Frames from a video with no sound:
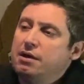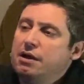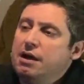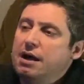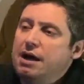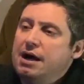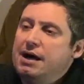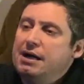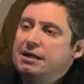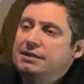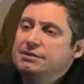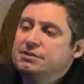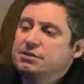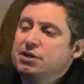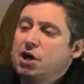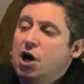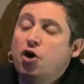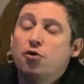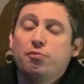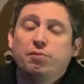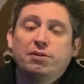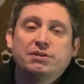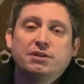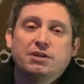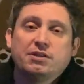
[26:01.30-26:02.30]
and
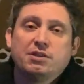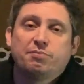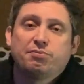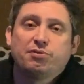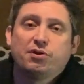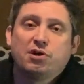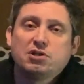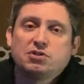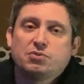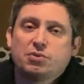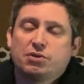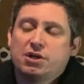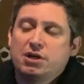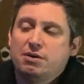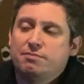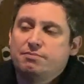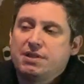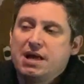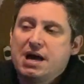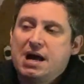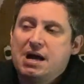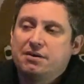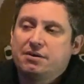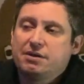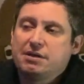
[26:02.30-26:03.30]
hoping that the price would come
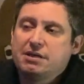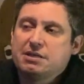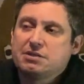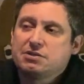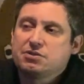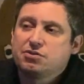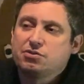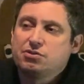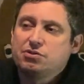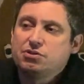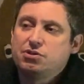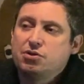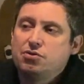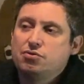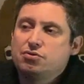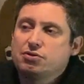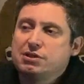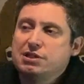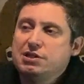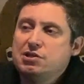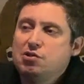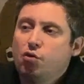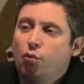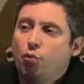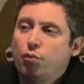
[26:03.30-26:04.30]
down, and it's
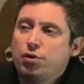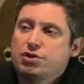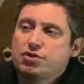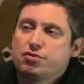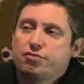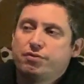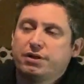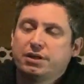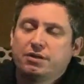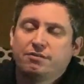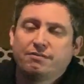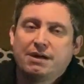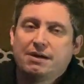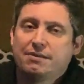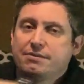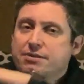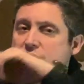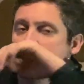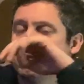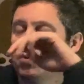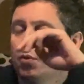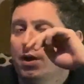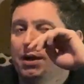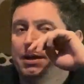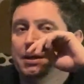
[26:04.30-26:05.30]
usually loitering around the
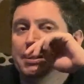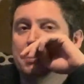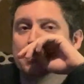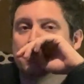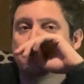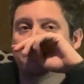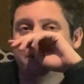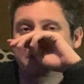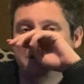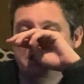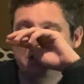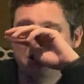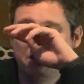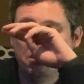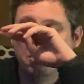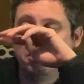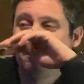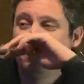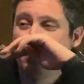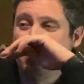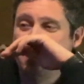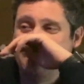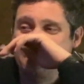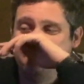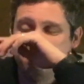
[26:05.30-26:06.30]

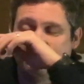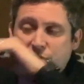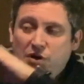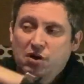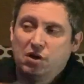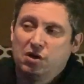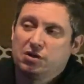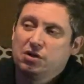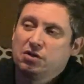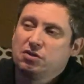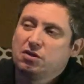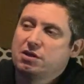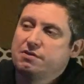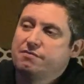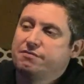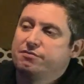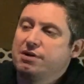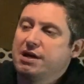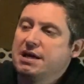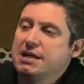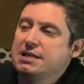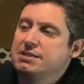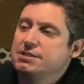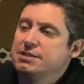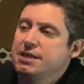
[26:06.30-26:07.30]
£22 mark. I got it
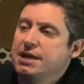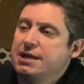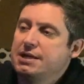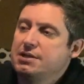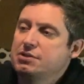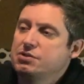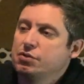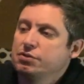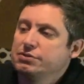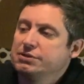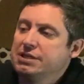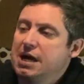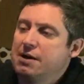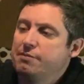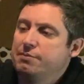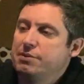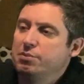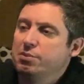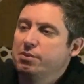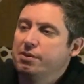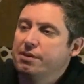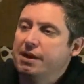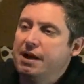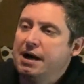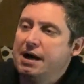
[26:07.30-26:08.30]
for 18, so I was happy
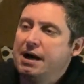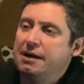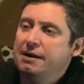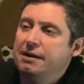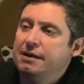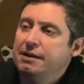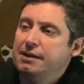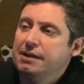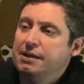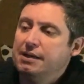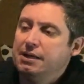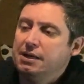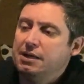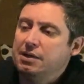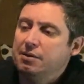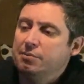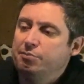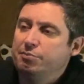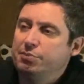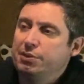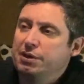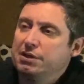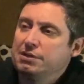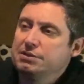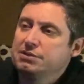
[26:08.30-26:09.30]
with that.
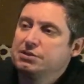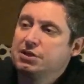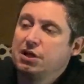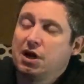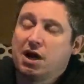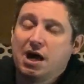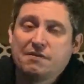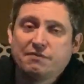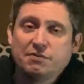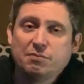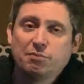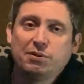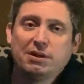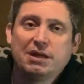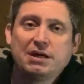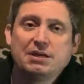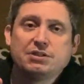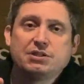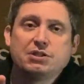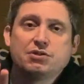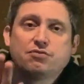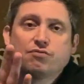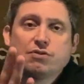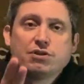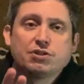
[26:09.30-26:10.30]
But I haven't played
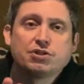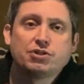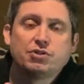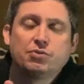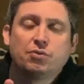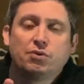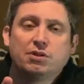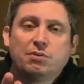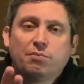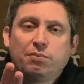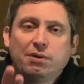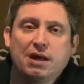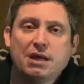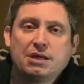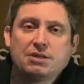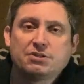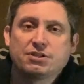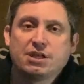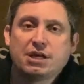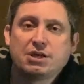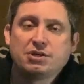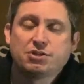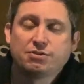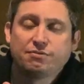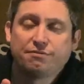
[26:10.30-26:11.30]
the original on the
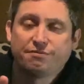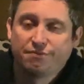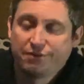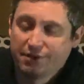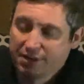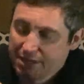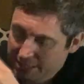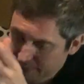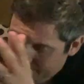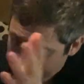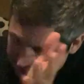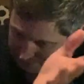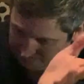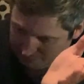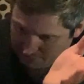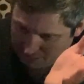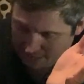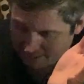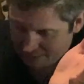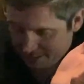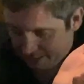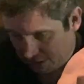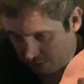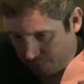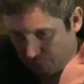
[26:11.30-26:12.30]
PlayStation 3
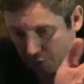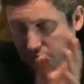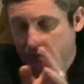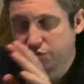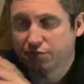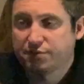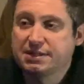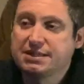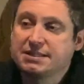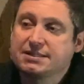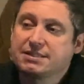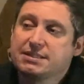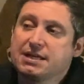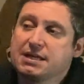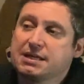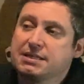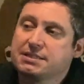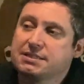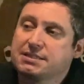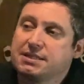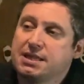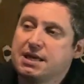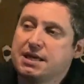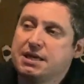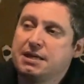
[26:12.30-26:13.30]
and Xbox
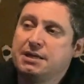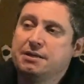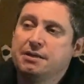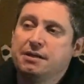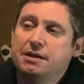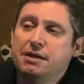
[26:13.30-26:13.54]
360,